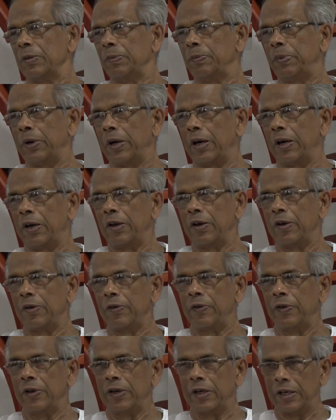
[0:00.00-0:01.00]
power
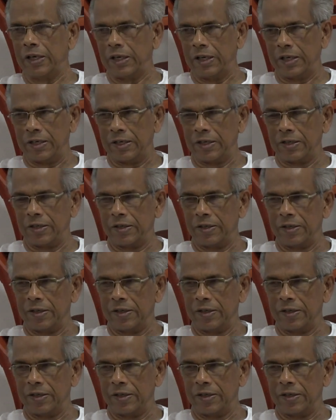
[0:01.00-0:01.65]
of hurt